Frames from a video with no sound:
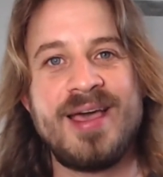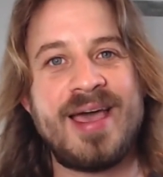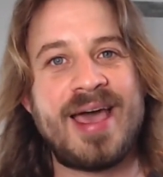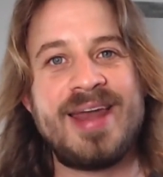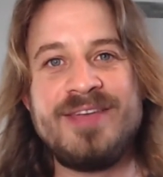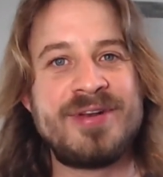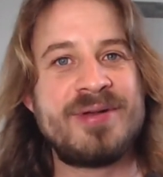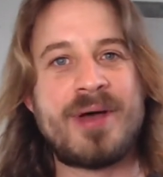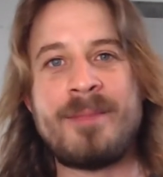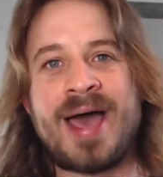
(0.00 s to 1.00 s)
And even
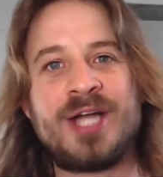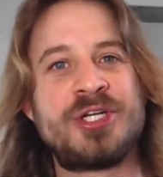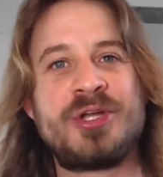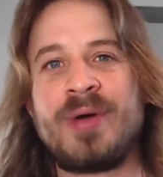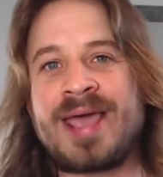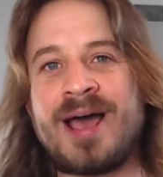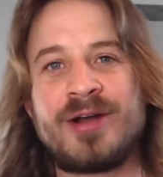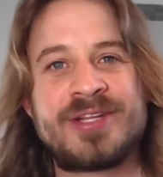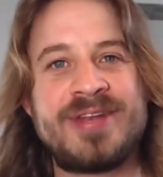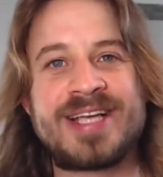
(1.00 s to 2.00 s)
imagine going out
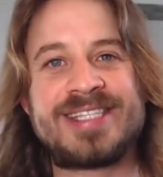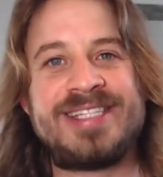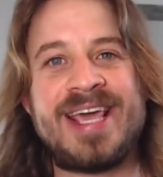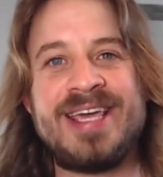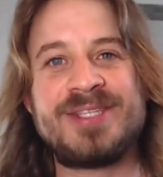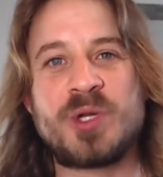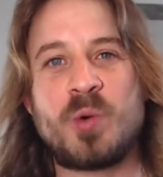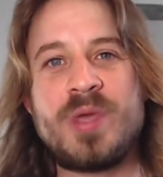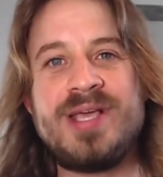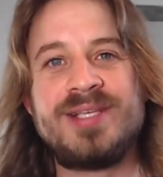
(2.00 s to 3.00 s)
into the next days and
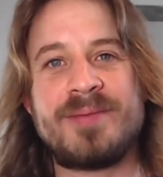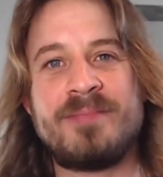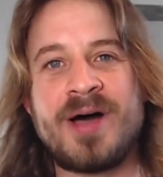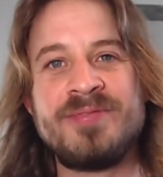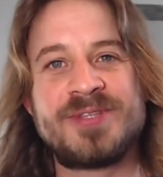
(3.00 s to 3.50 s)
weeks and months and